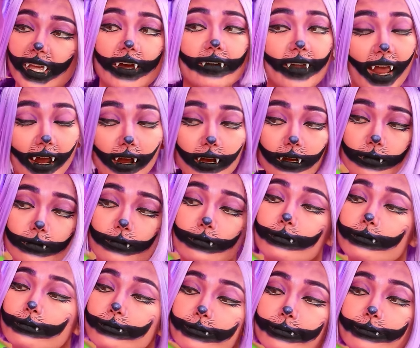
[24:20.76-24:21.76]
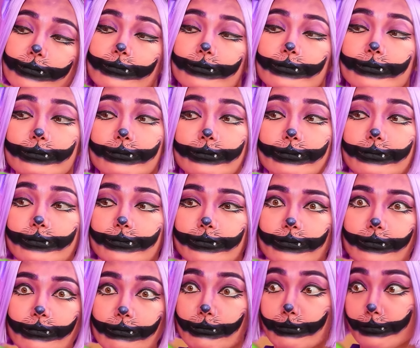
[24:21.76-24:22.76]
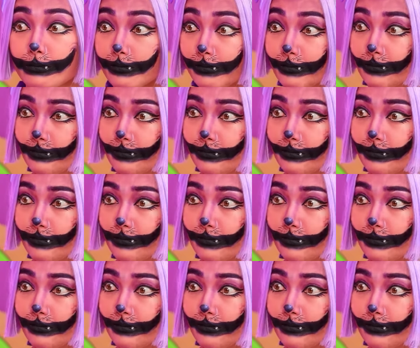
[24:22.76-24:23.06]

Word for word: critter do you want to resemble? Of